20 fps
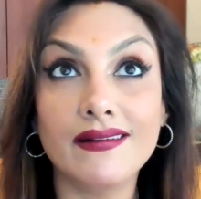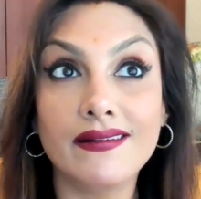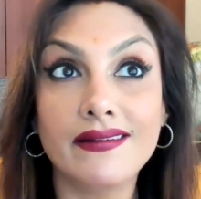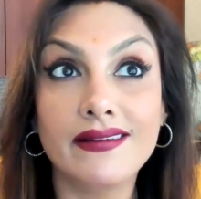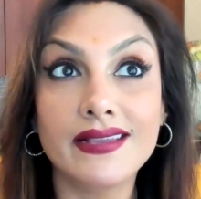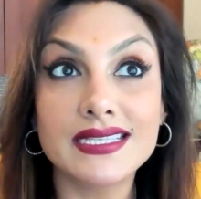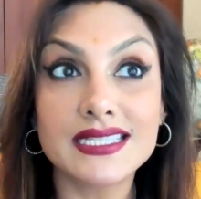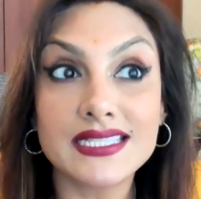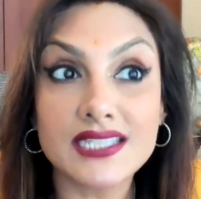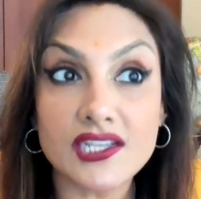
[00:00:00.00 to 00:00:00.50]

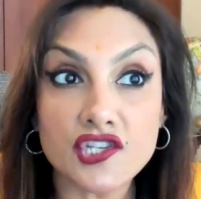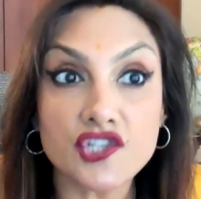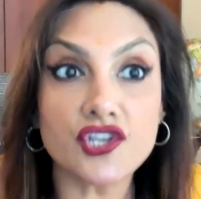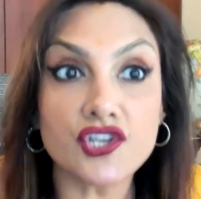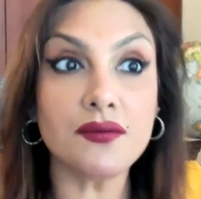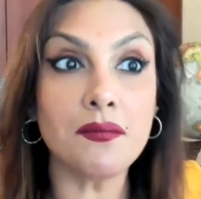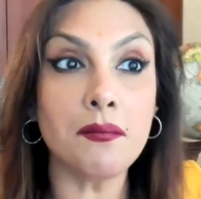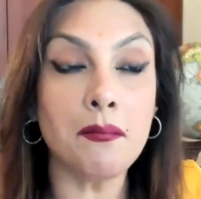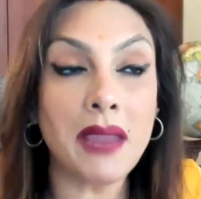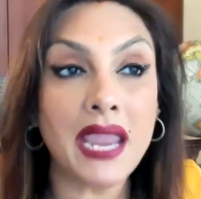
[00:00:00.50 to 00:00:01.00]

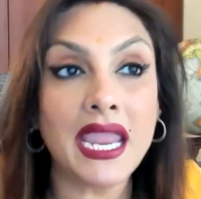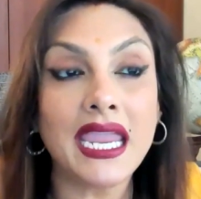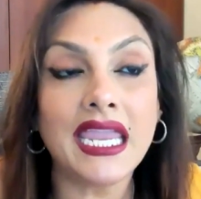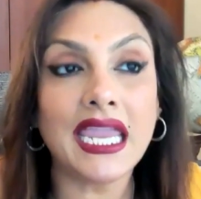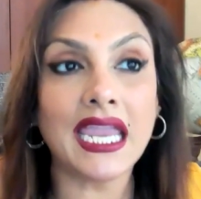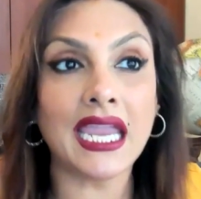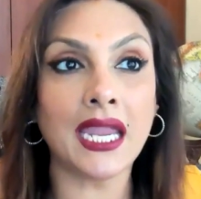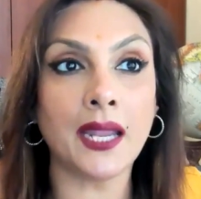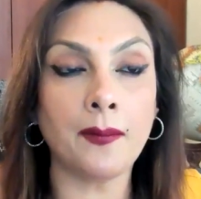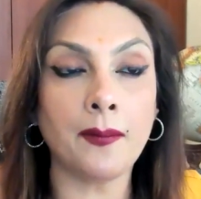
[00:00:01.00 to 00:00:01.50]
decision
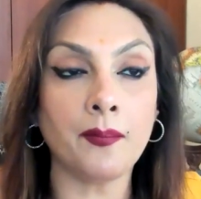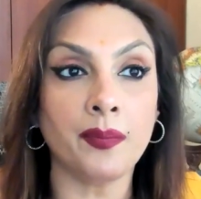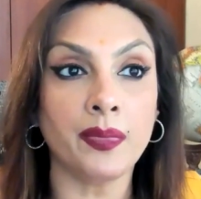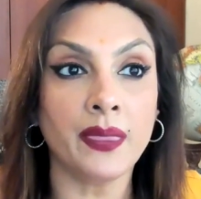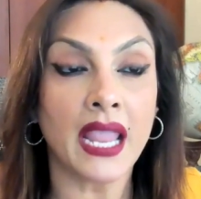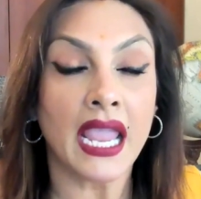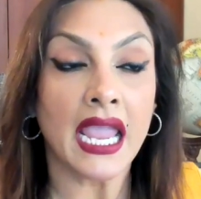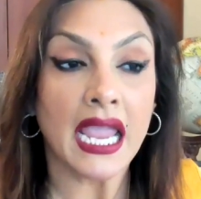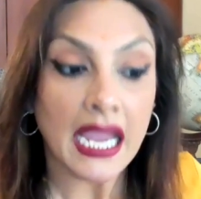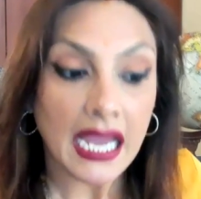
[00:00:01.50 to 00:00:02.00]

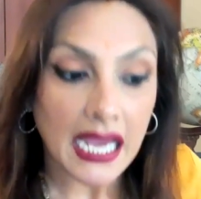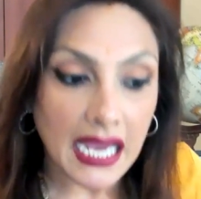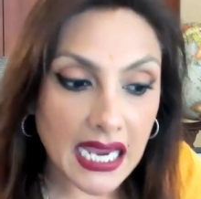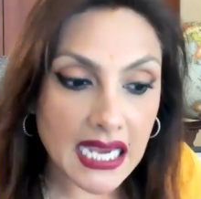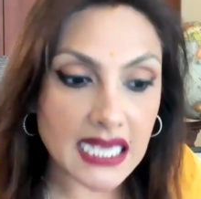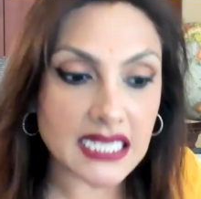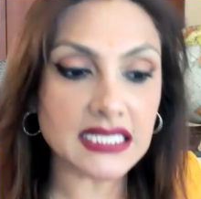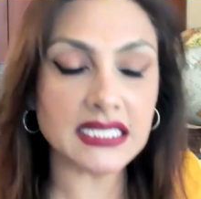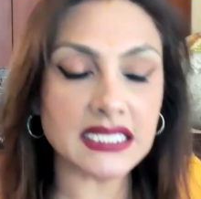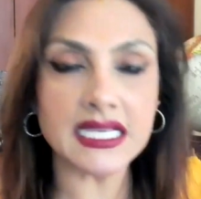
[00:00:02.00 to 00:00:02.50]
making
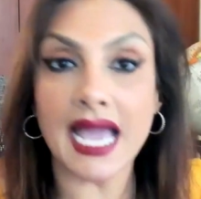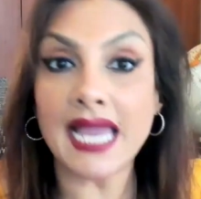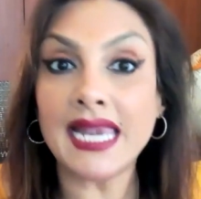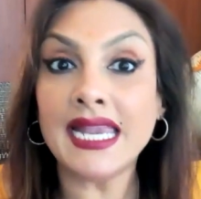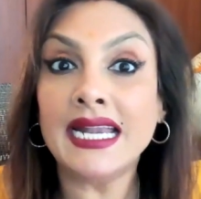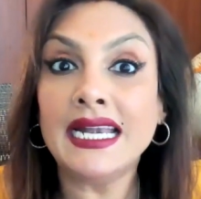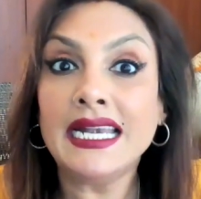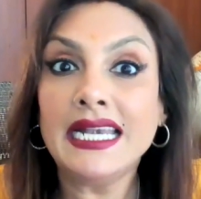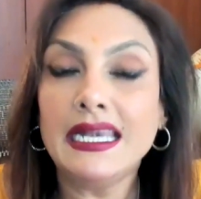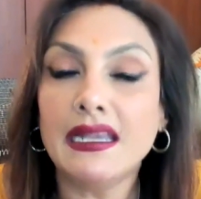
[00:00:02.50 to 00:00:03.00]
is an
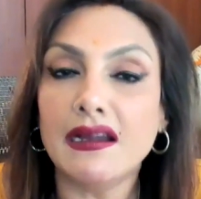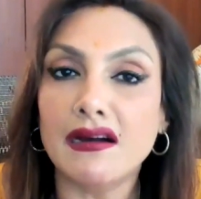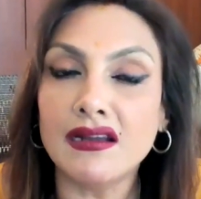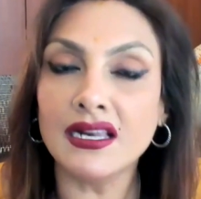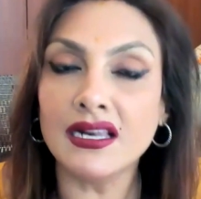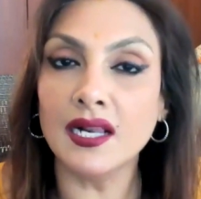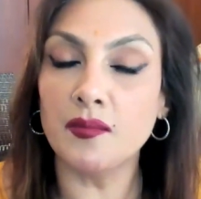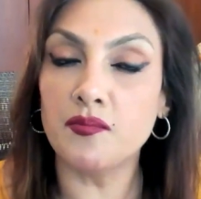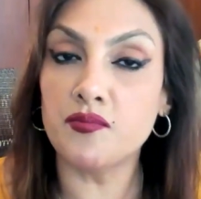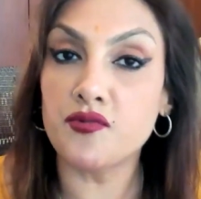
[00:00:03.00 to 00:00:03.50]

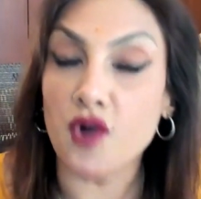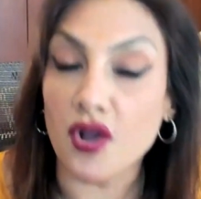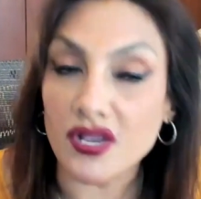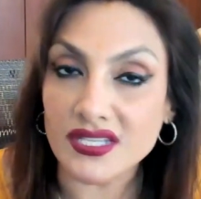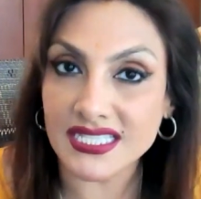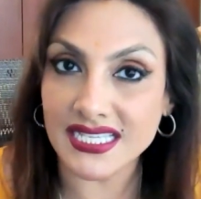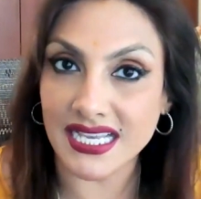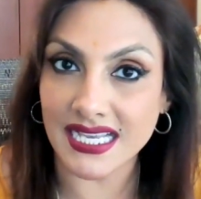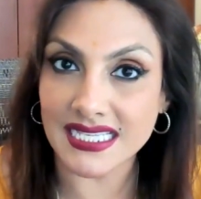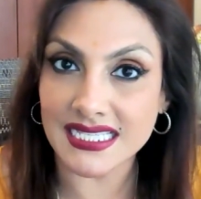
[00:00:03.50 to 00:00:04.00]
internal
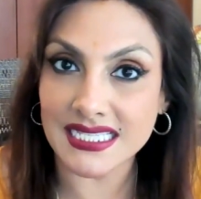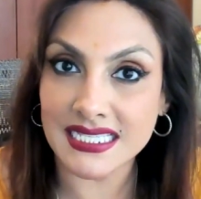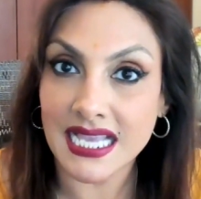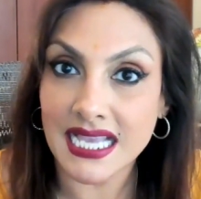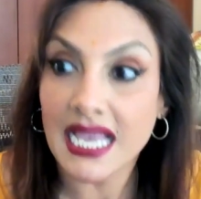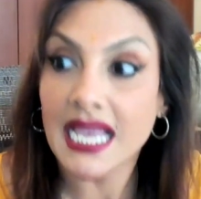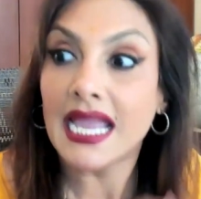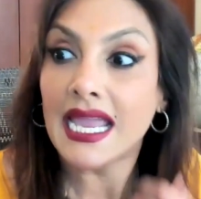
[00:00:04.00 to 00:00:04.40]
process.